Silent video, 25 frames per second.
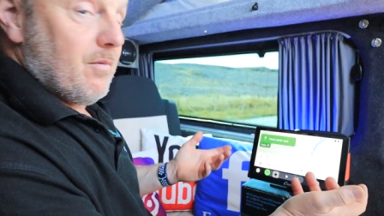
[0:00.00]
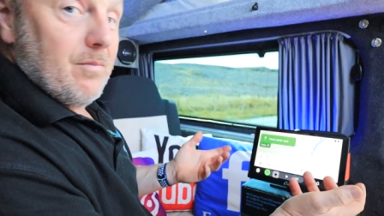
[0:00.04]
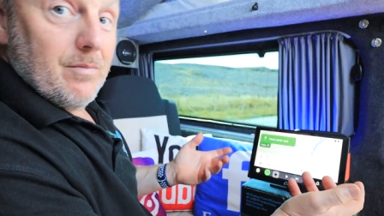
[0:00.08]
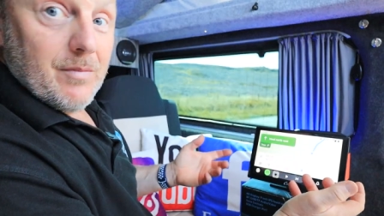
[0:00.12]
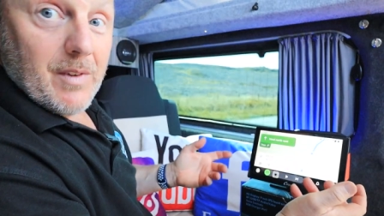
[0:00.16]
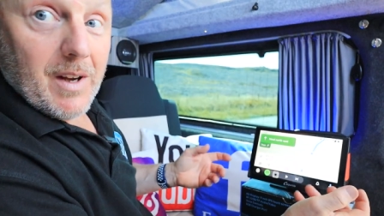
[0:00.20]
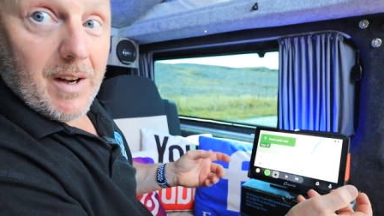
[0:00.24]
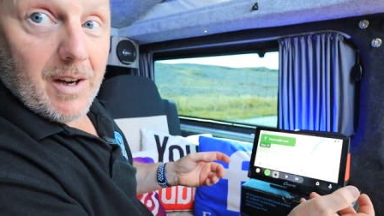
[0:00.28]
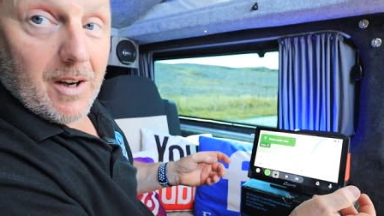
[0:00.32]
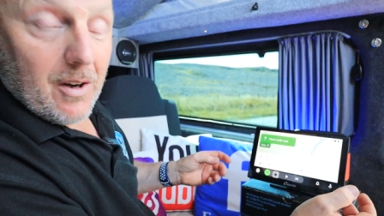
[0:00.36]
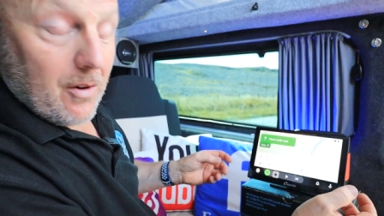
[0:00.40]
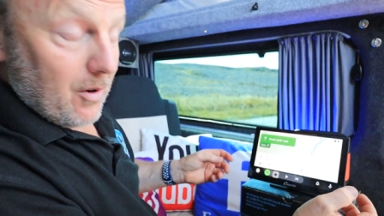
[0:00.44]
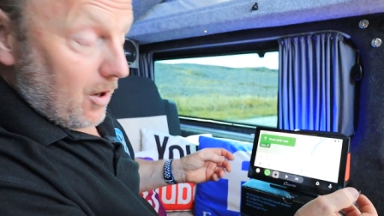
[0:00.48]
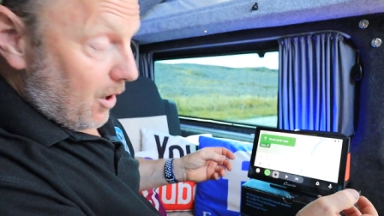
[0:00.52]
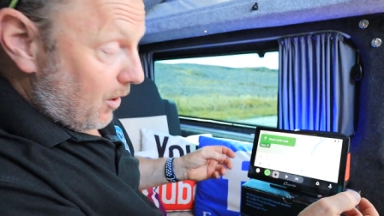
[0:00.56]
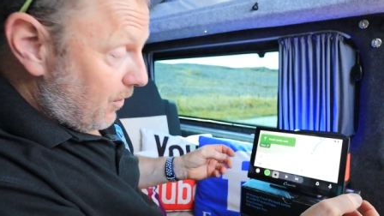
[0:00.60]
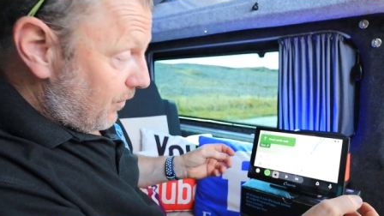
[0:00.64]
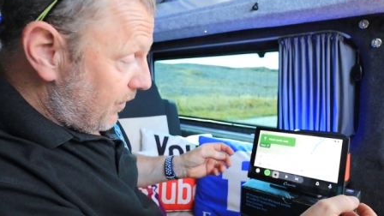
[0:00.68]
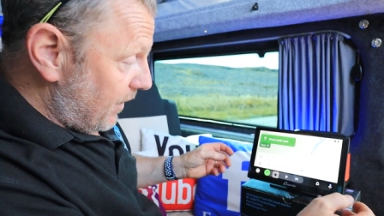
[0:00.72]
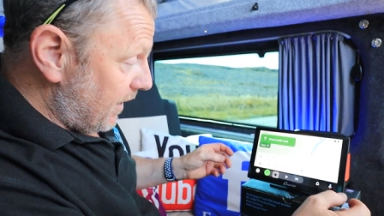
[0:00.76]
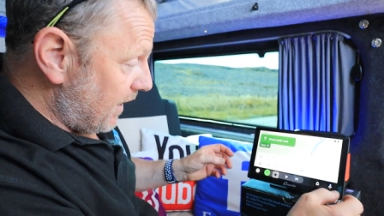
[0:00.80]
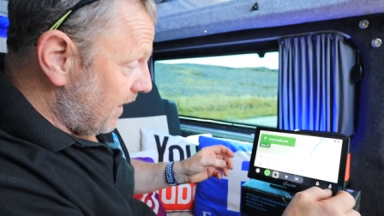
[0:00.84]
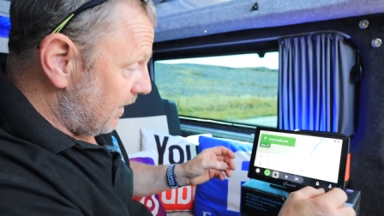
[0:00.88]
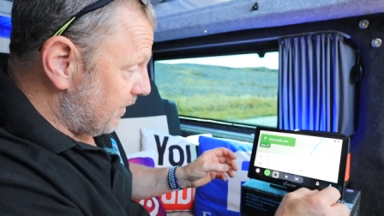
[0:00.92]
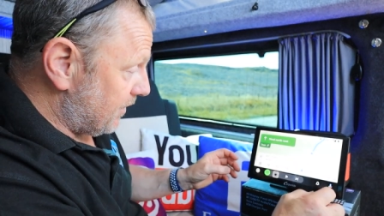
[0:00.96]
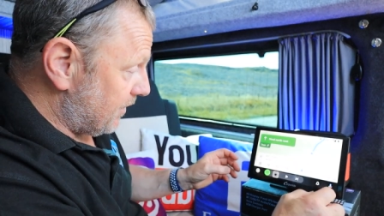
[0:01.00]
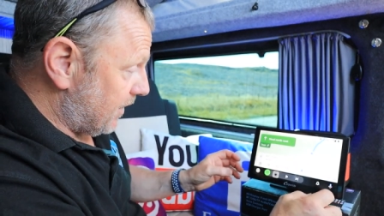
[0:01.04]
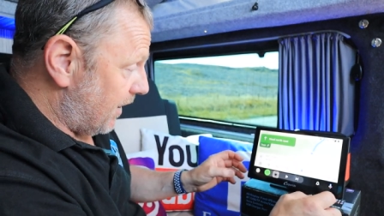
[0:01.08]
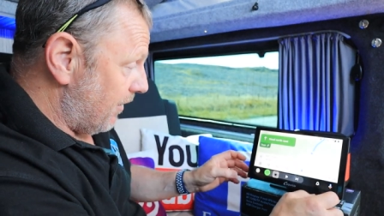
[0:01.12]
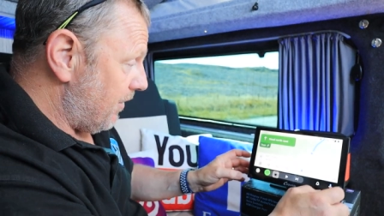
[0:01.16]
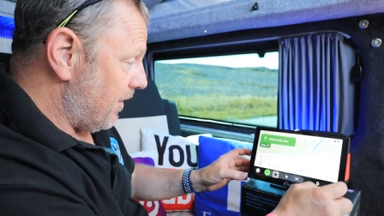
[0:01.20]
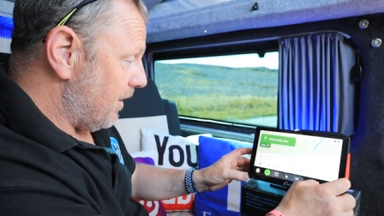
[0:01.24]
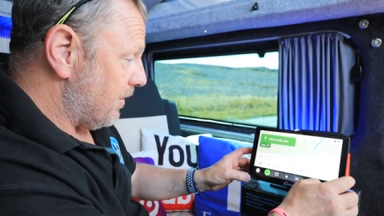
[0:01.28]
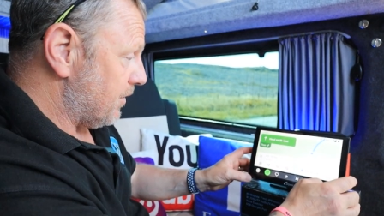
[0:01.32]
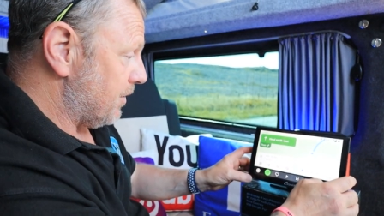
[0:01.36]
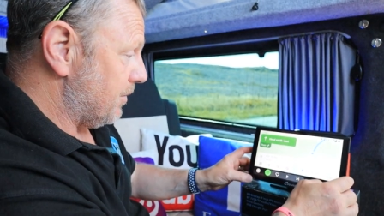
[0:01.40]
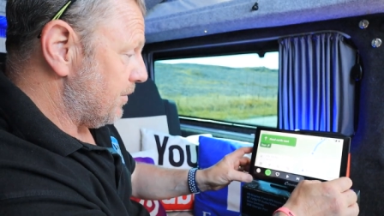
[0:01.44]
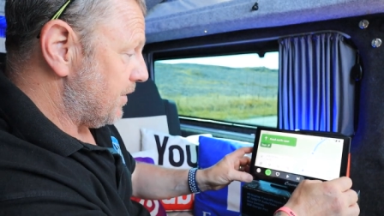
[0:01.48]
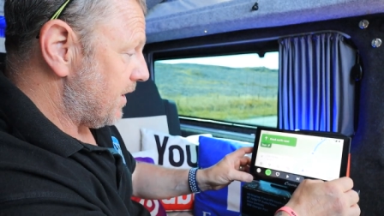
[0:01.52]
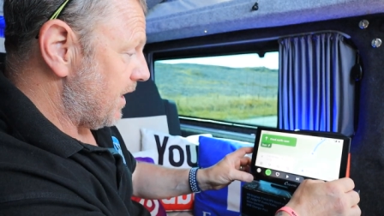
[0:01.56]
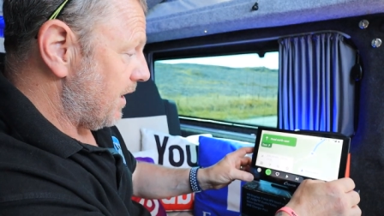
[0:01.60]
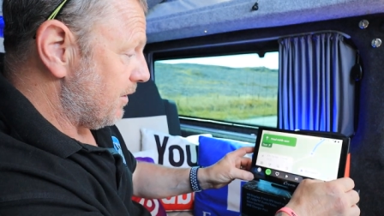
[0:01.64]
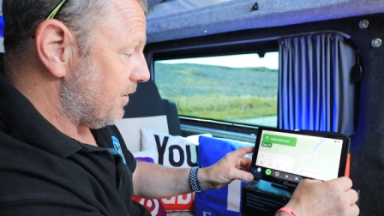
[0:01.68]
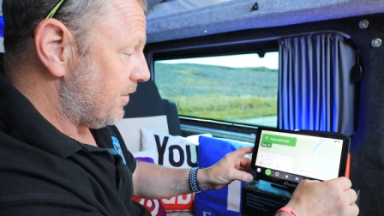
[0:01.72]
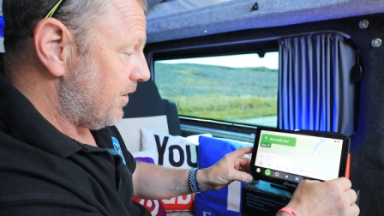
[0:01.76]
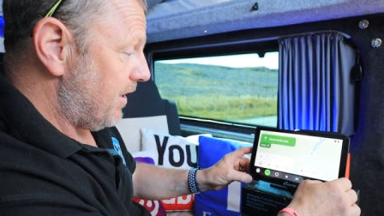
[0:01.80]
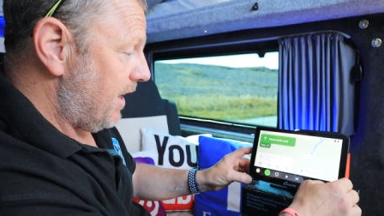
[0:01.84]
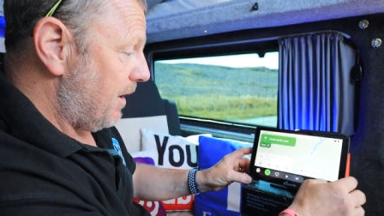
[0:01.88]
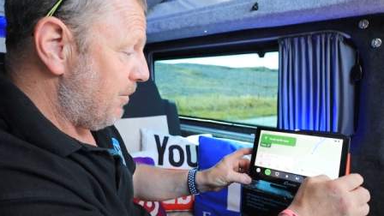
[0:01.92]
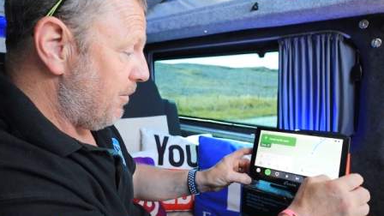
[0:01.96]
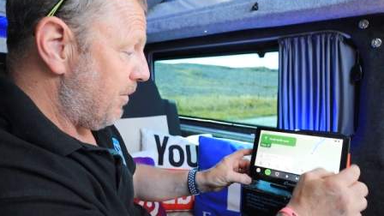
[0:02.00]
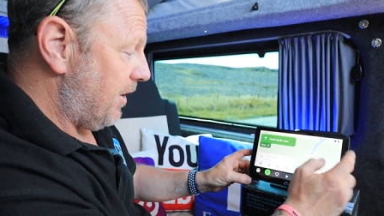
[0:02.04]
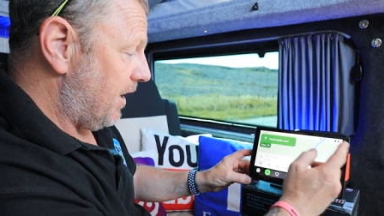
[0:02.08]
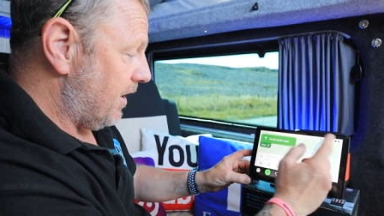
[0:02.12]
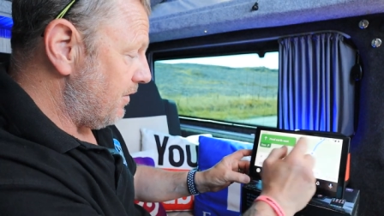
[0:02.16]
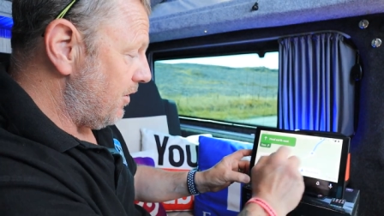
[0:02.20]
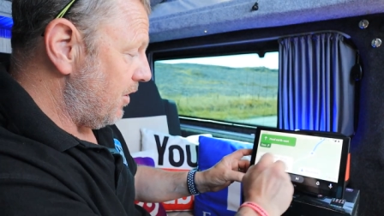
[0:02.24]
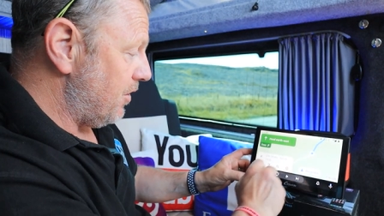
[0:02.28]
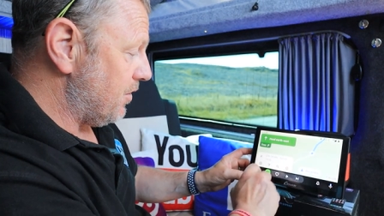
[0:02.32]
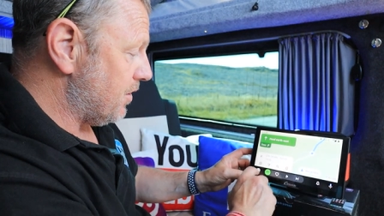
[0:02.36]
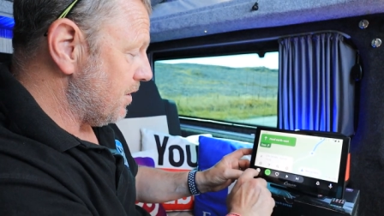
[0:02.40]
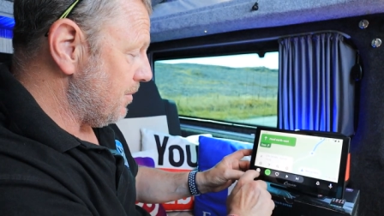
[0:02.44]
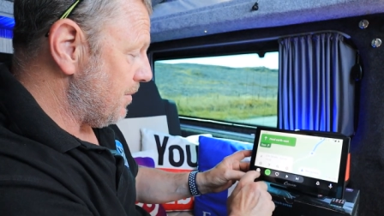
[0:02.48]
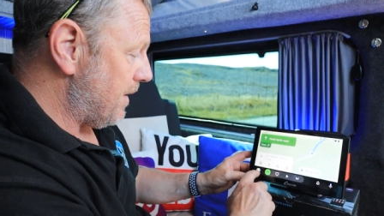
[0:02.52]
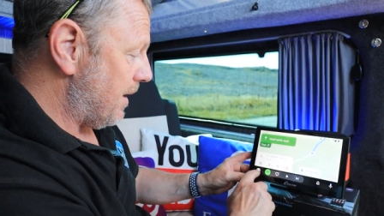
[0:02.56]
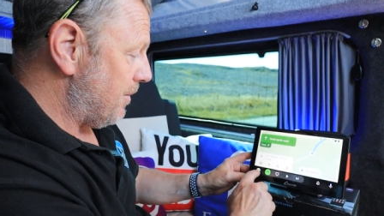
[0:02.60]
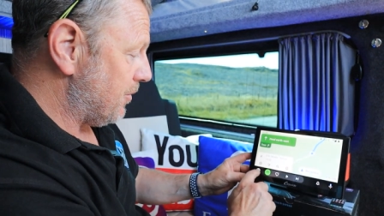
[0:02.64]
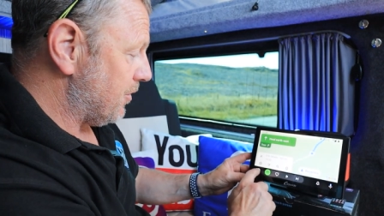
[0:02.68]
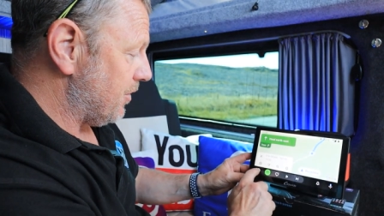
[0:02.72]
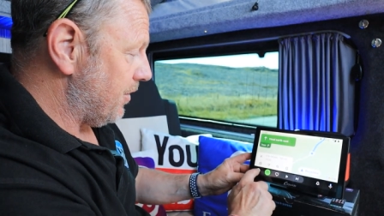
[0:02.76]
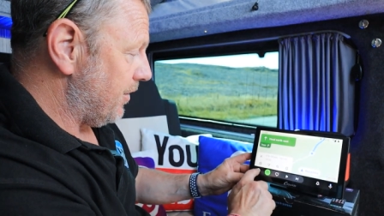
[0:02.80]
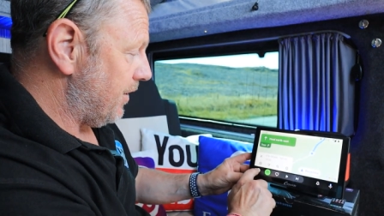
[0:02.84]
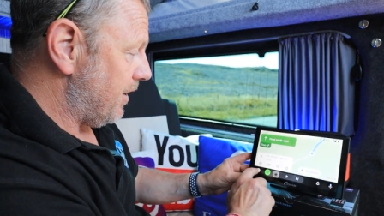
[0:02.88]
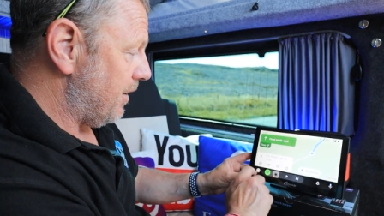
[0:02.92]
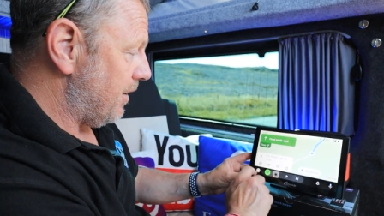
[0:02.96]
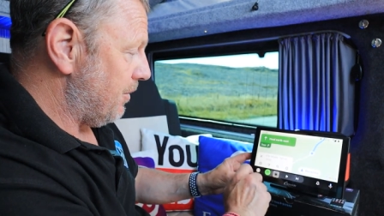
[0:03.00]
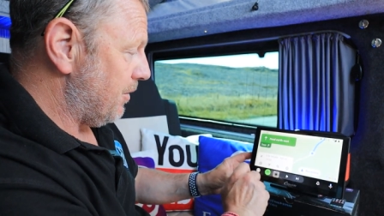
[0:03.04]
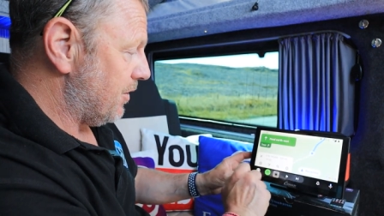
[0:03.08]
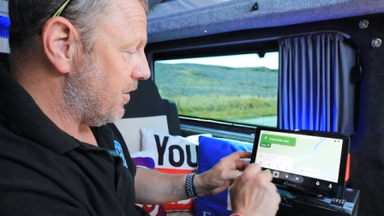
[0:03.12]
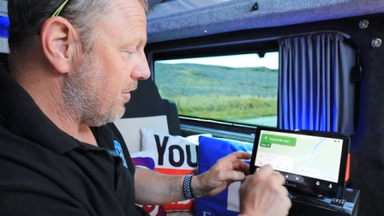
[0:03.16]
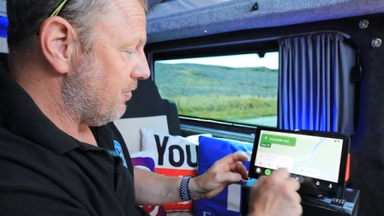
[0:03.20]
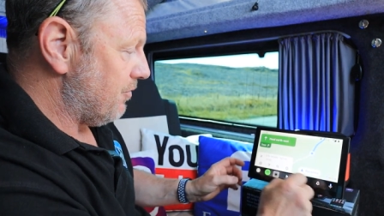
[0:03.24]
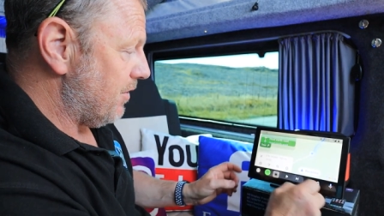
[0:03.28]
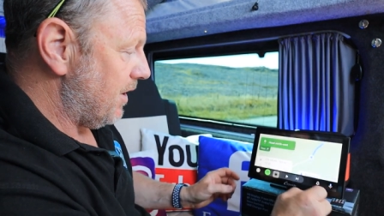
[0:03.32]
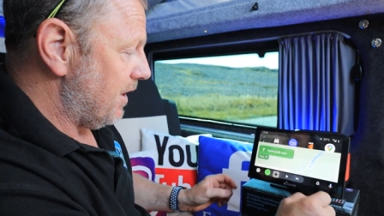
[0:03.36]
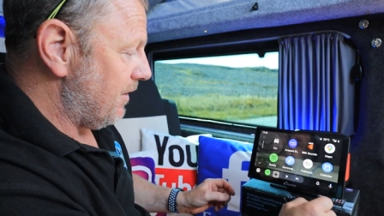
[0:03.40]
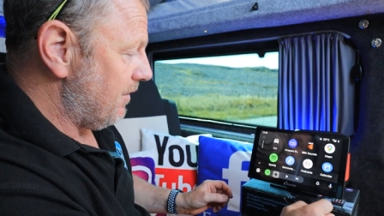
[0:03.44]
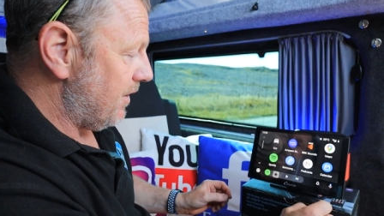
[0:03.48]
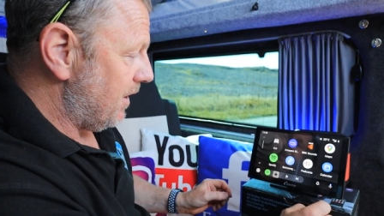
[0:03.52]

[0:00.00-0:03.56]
There you go, hopefully that's giving us some sound. So yeah, we can use the maps on there, which is really,